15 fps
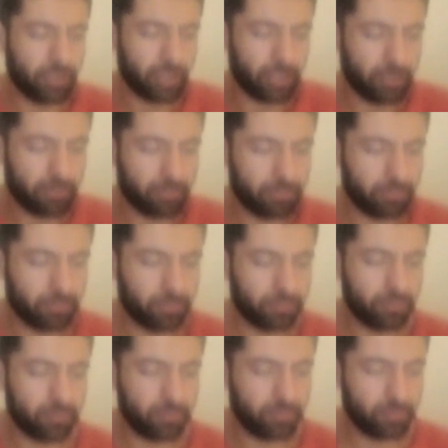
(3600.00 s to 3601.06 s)
Yeah.
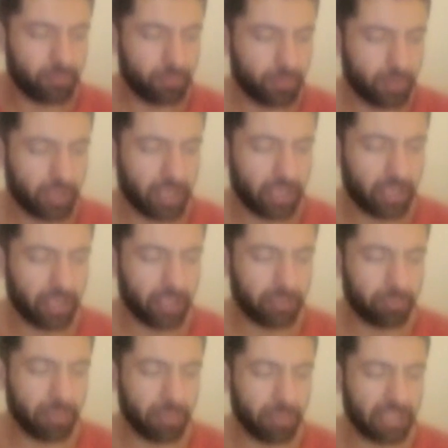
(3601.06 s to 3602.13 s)

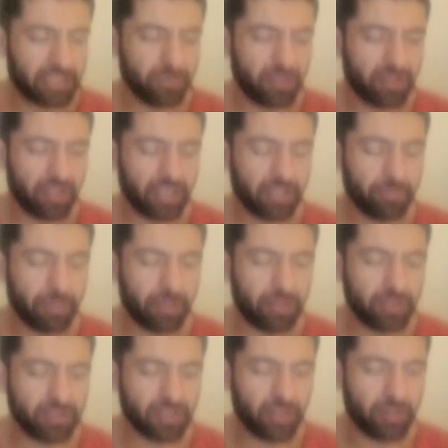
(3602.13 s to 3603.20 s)
it makes me think
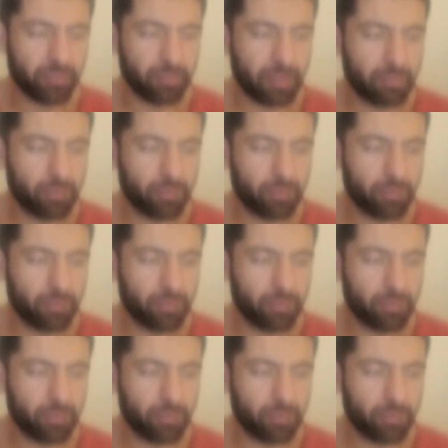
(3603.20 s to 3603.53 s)
about this other